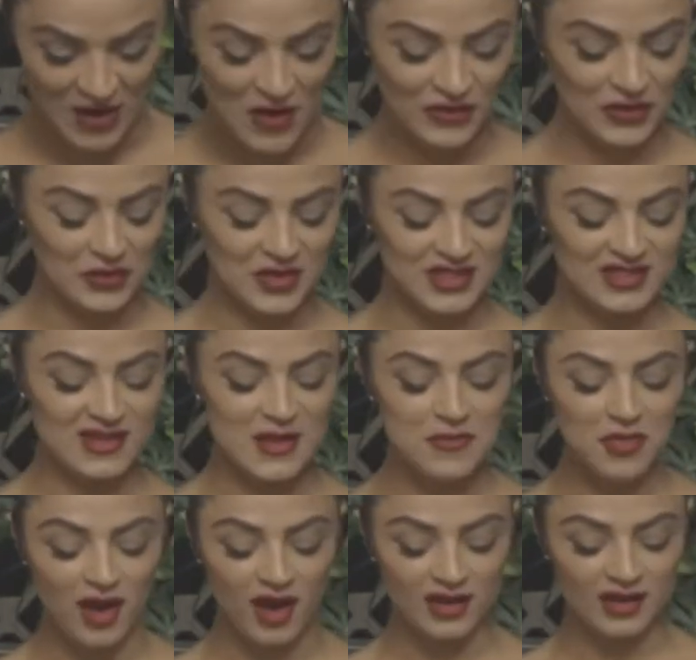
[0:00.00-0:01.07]
From his hit
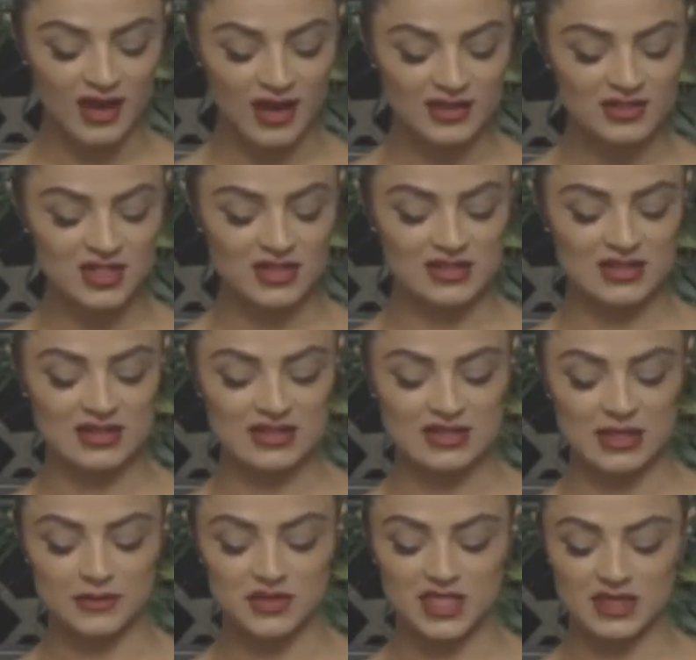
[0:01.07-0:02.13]
podcast, Just a
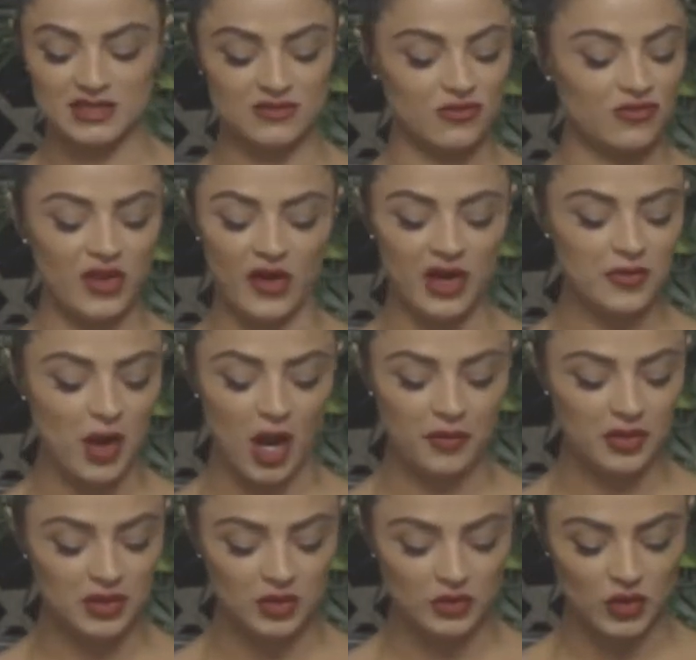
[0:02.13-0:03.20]
Sip, to his very
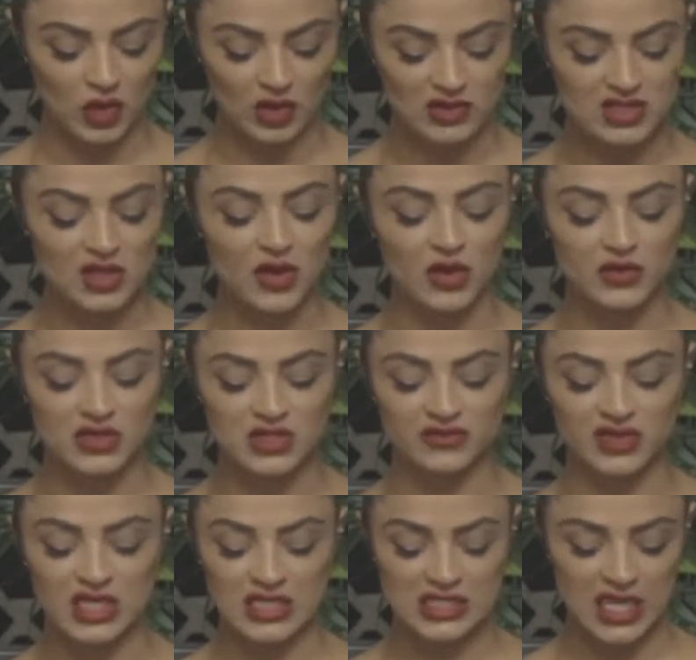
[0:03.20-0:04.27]
popular role as the host of
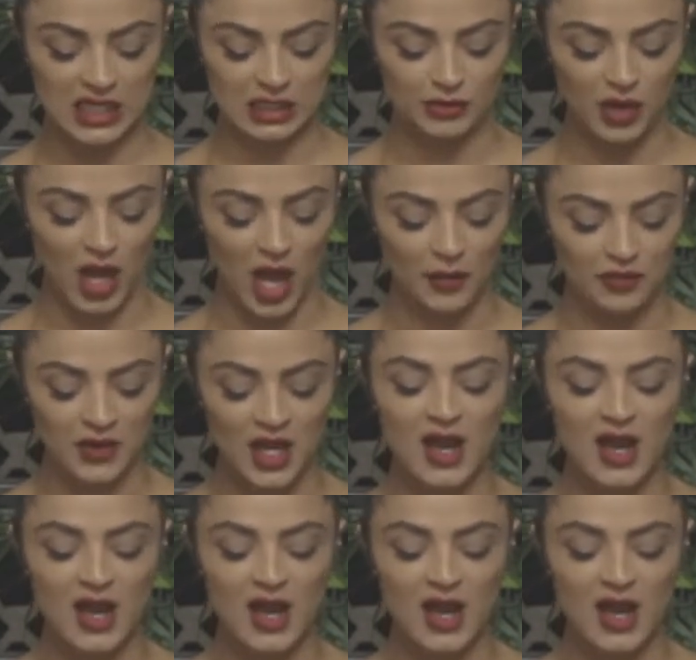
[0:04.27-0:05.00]
E-Daily Pop.